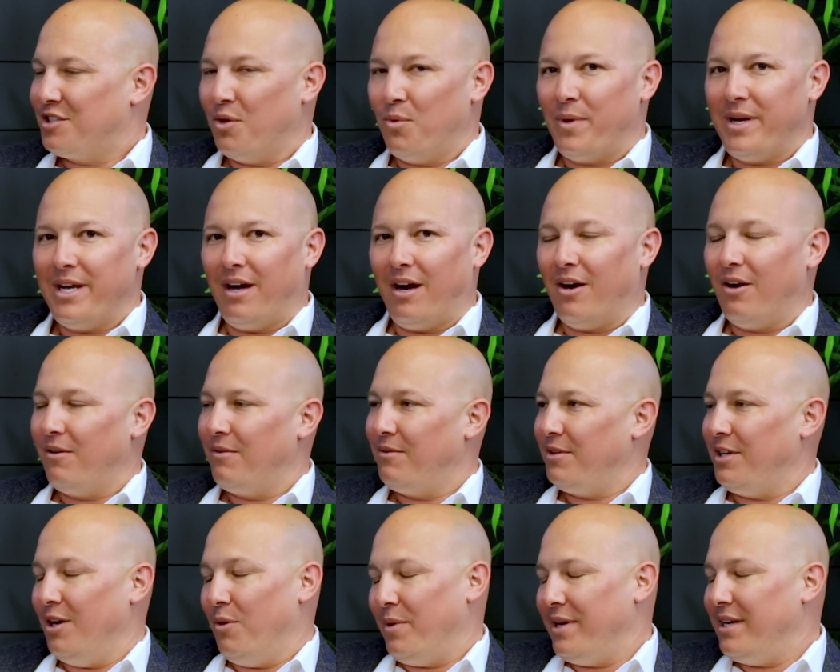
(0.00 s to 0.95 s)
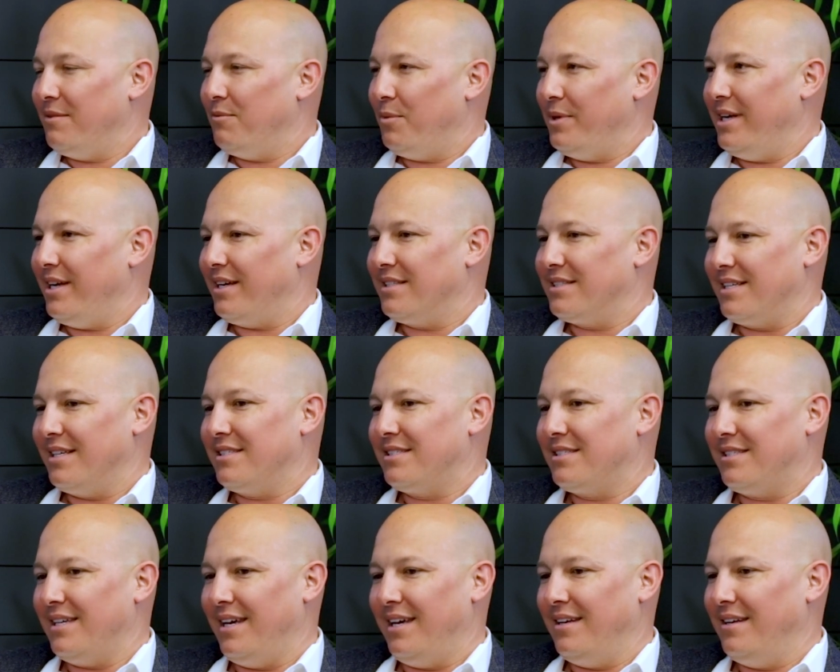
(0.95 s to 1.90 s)
So we are, we
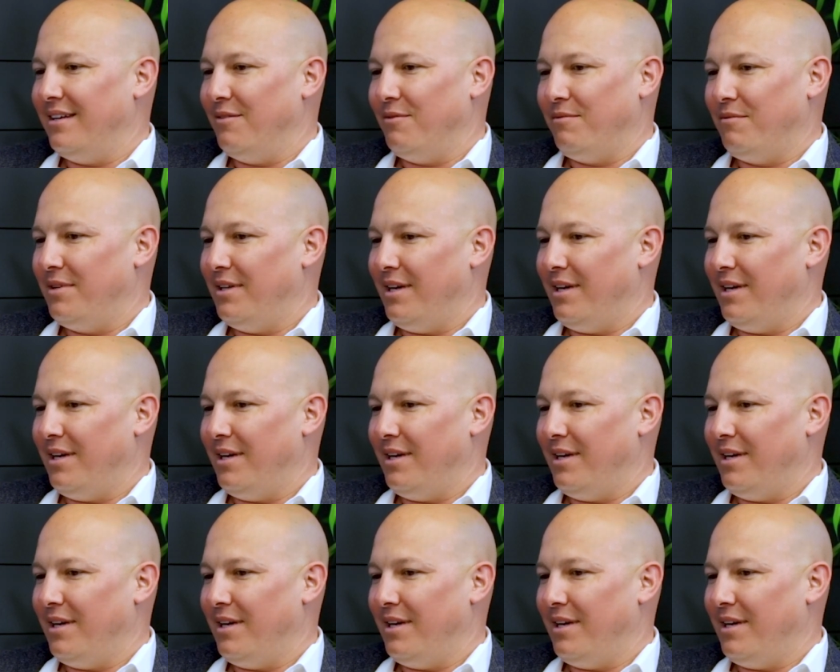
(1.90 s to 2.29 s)
exist in